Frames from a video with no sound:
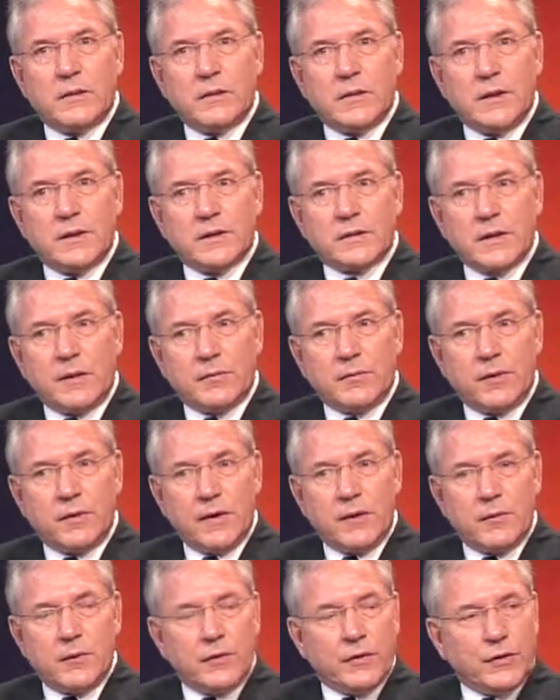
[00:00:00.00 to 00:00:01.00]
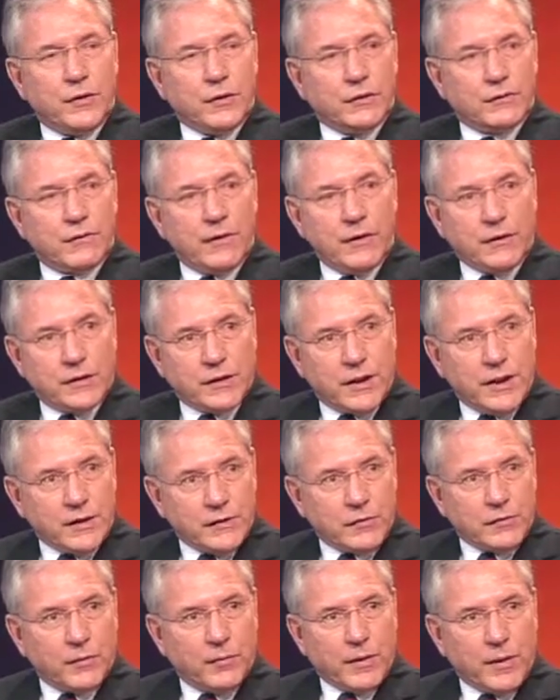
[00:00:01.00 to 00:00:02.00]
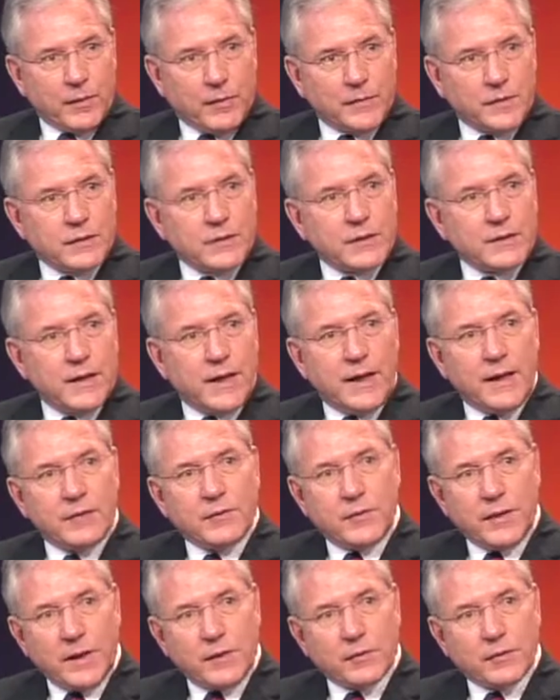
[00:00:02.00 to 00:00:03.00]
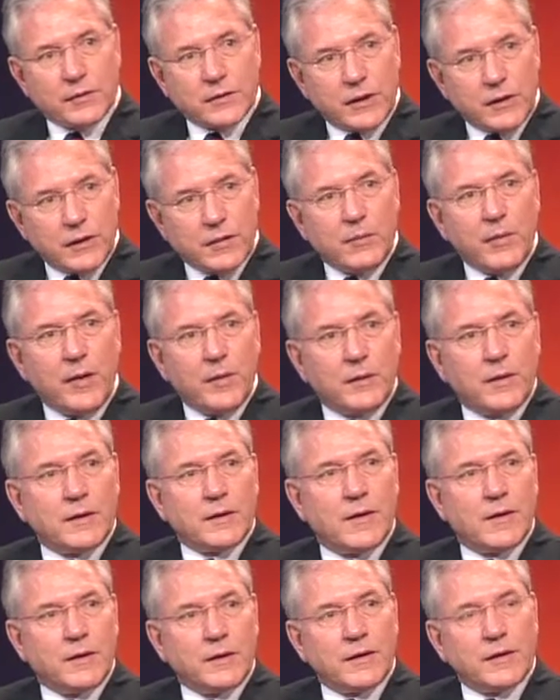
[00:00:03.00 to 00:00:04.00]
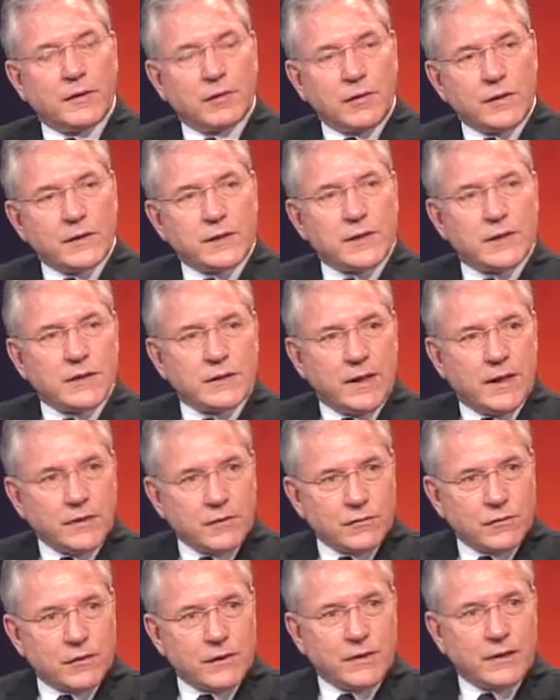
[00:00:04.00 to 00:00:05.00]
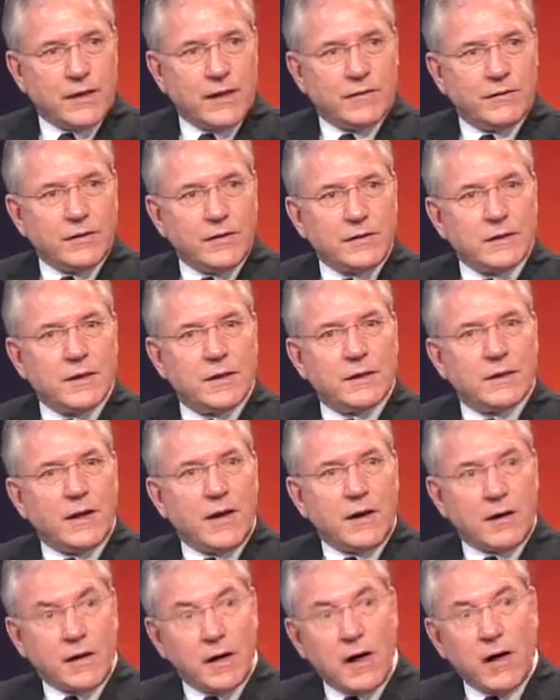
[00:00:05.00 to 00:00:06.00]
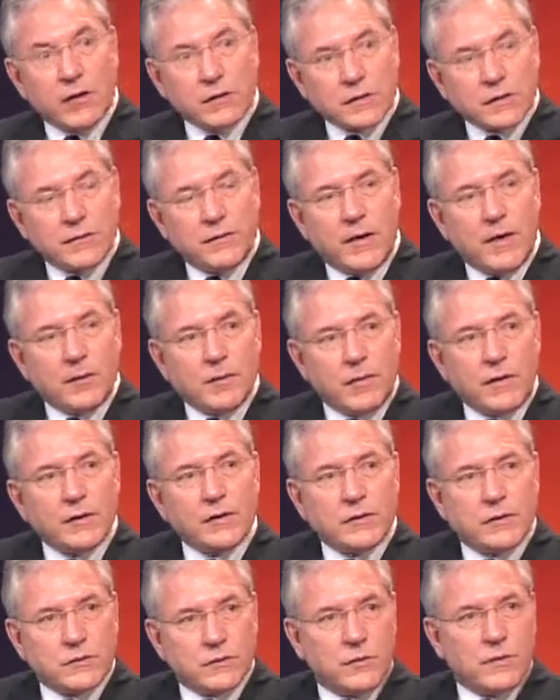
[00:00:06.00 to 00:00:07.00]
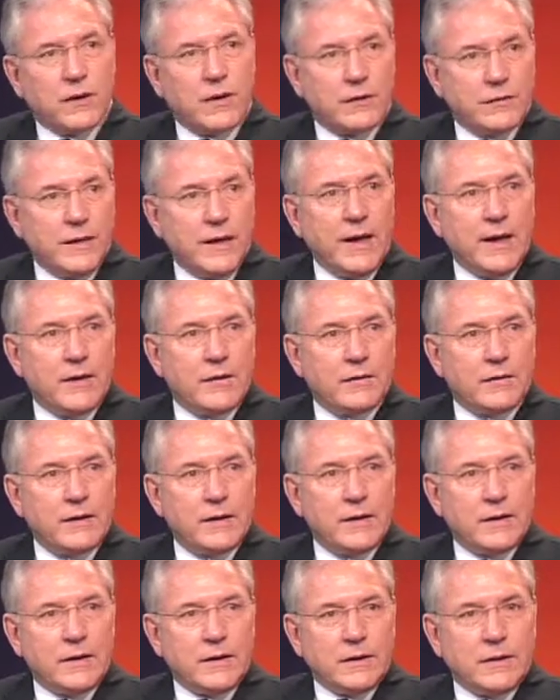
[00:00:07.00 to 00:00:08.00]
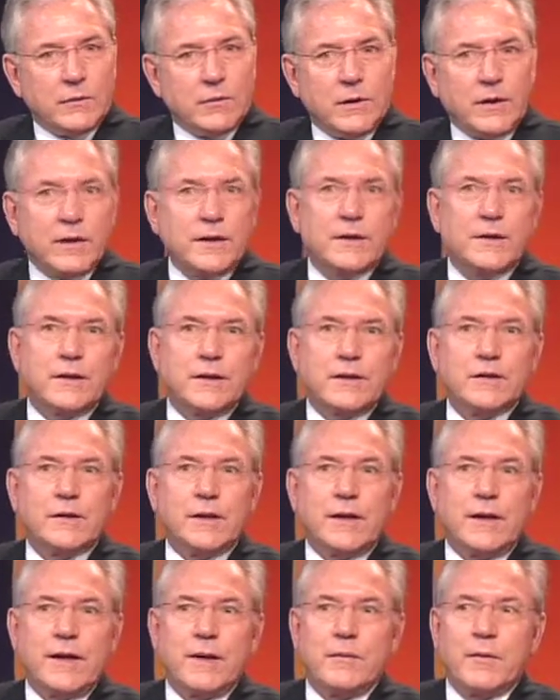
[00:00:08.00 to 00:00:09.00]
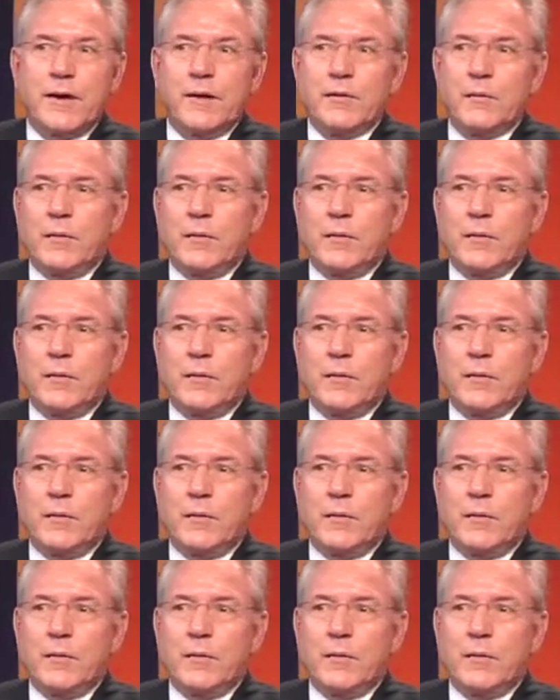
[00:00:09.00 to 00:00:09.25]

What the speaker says: is something that we'll use for educational purposes and be able to show the public that it increases energy savings and our cost of operations will go down. Well, in addition to that, we have a